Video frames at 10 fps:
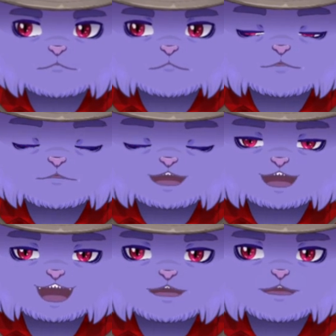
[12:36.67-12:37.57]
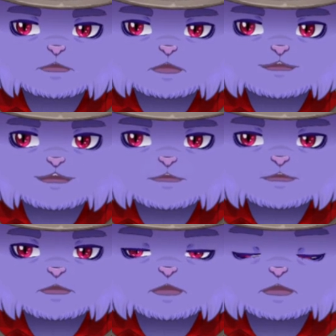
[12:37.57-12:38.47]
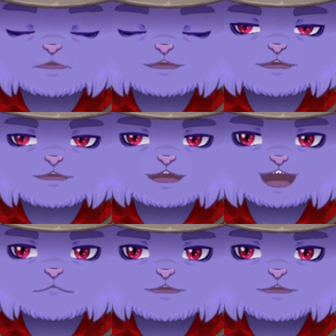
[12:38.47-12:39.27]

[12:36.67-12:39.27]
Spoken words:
monopoly currency they used in Russia,